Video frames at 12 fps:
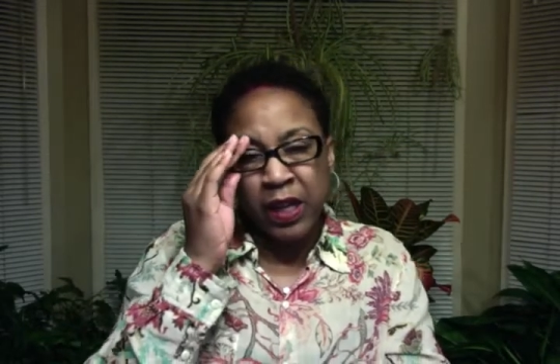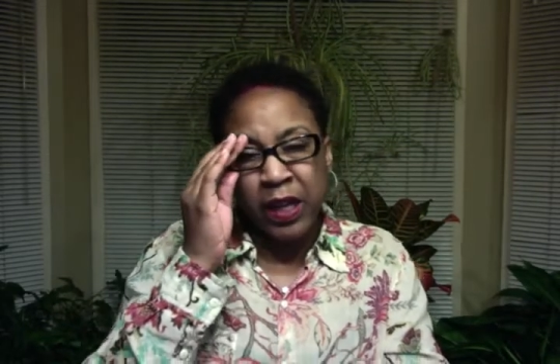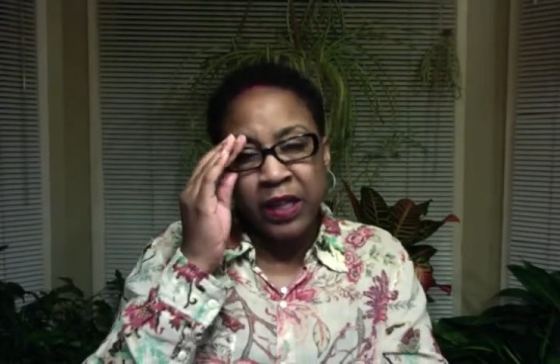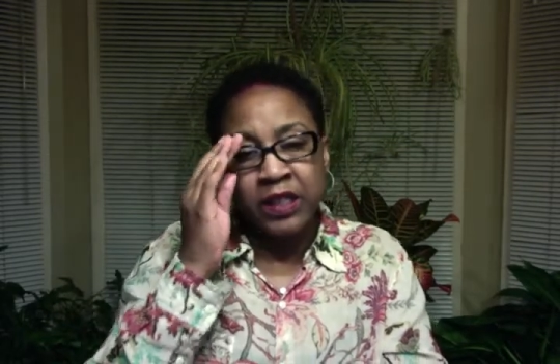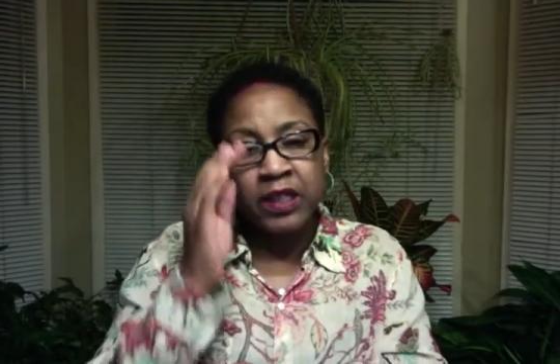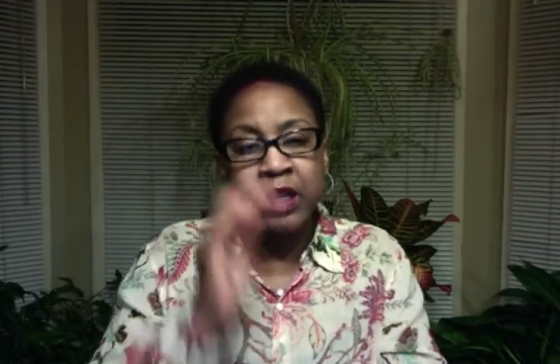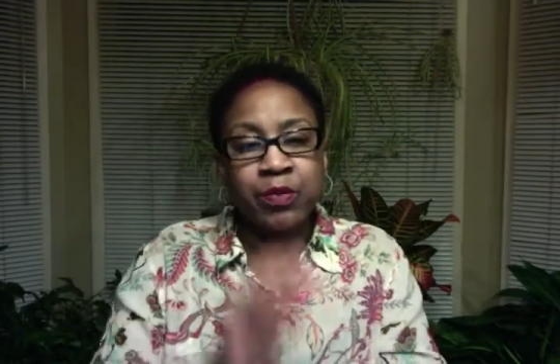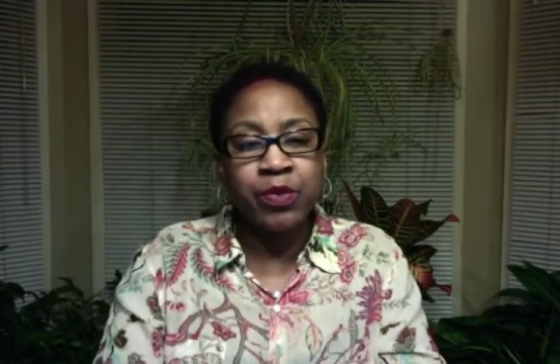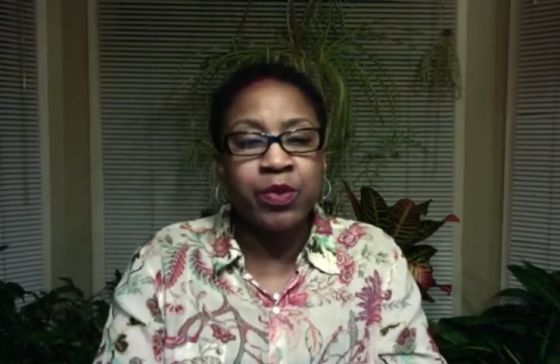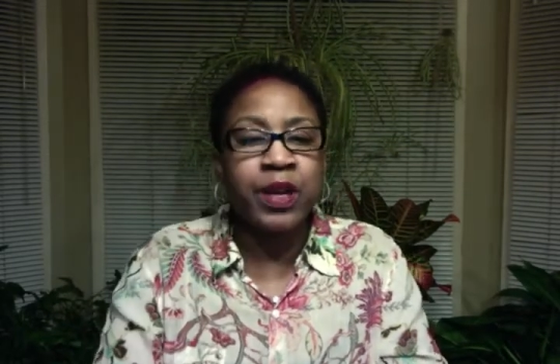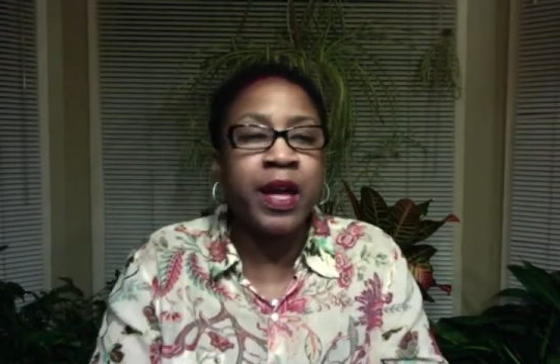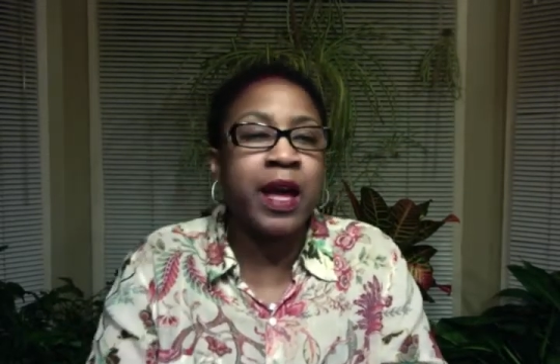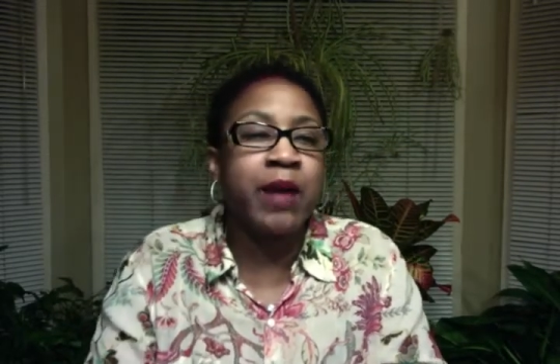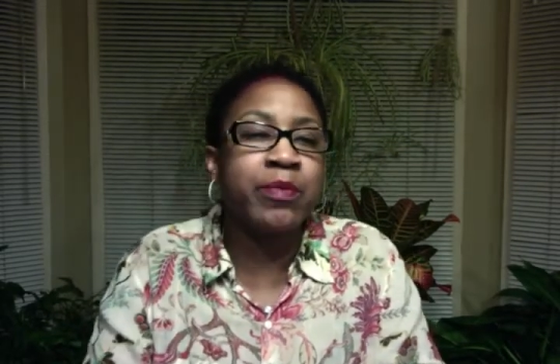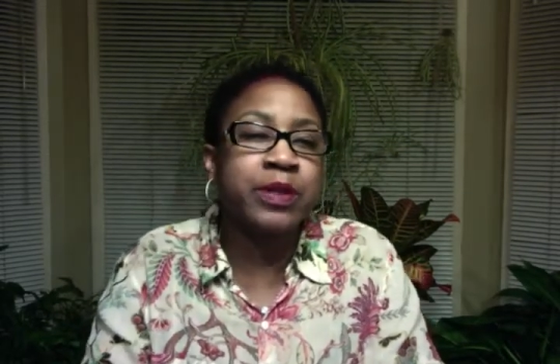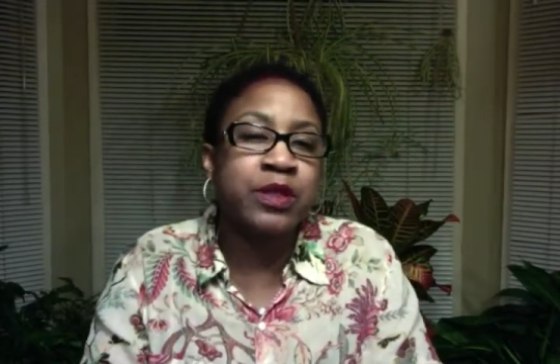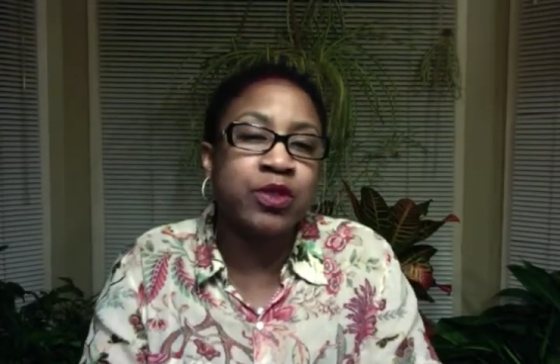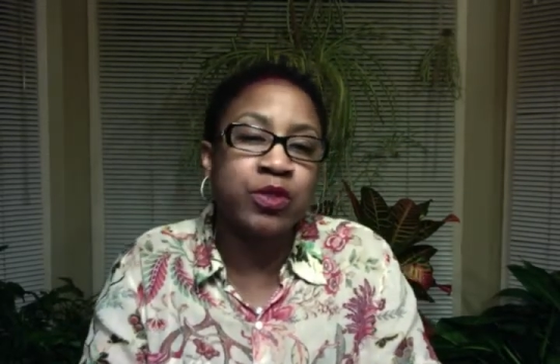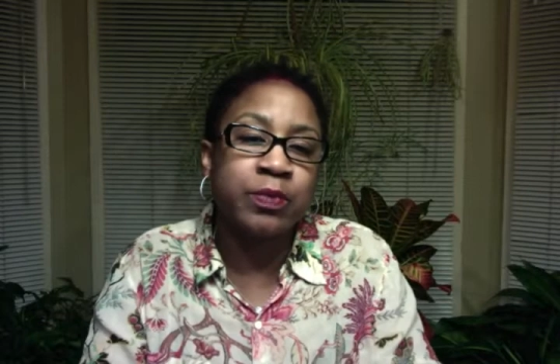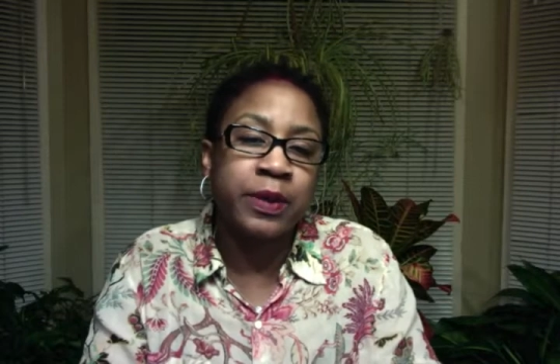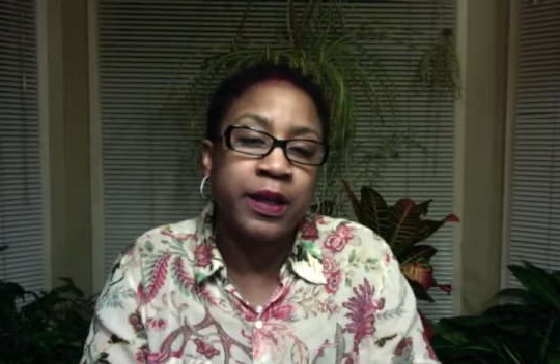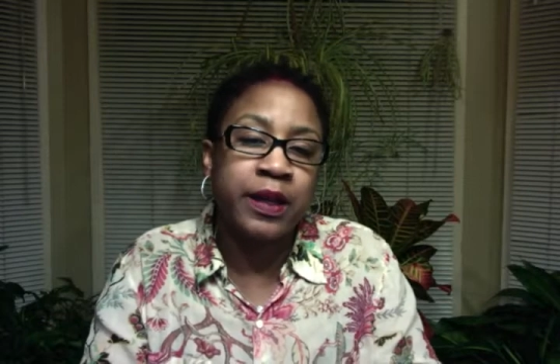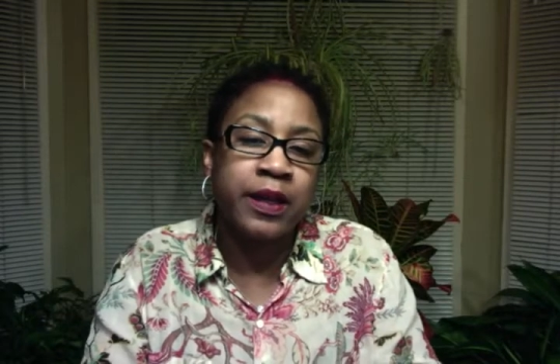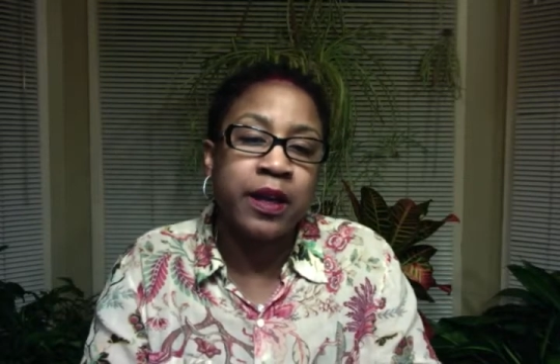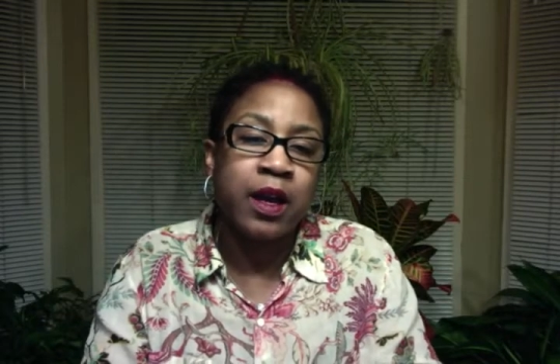And step three happens to be